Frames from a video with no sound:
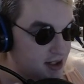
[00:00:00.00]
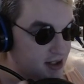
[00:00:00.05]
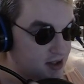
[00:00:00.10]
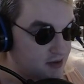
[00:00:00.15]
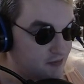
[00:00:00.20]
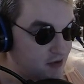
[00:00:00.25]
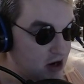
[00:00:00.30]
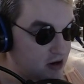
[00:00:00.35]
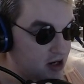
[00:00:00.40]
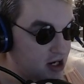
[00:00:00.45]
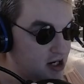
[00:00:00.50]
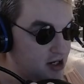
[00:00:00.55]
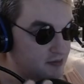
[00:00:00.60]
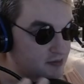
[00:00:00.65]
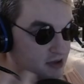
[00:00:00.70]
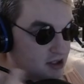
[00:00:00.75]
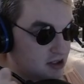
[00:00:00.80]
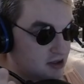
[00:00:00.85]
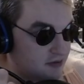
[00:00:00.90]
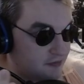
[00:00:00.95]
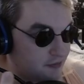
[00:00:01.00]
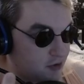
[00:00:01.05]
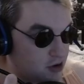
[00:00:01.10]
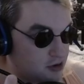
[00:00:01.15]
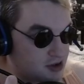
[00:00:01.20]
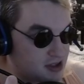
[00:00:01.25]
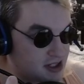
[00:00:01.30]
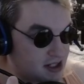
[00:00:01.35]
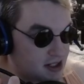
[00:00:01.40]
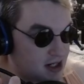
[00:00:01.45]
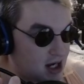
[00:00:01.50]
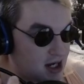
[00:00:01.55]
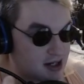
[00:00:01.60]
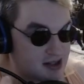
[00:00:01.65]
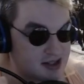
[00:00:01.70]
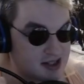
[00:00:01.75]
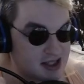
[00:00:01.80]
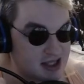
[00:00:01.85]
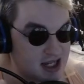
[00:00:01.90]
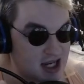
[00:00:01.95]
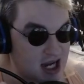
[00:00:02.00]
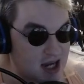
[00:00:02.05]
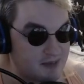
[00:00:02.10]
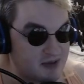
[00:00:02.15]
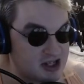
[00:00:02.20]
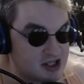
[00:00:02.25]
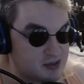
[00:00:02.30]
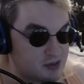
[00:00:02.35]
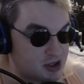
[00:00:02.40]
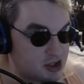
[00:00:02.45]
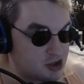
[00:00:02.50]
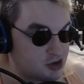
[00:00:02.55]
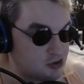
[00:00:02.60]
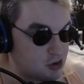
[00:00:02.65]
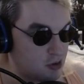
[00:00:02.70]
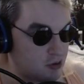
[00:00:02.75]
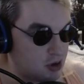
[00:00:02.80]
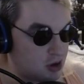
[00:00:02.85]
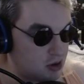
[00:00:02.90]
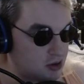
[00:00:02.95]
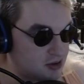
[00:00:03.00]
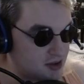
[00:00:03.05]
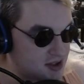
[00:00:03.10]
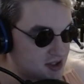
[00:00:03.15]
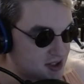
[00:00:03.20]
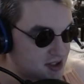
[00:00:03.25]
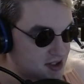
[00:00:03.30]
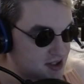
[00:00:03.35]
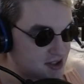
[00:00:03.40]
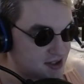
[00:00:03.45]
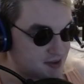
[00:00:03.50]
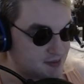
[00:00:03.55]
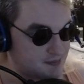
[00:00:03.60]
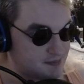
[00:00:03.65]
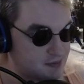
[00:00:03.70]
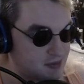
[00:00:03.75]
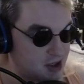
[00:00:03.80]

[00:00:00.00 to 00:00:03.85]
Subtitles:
The very first and honestly the obvious one is drone holes, because,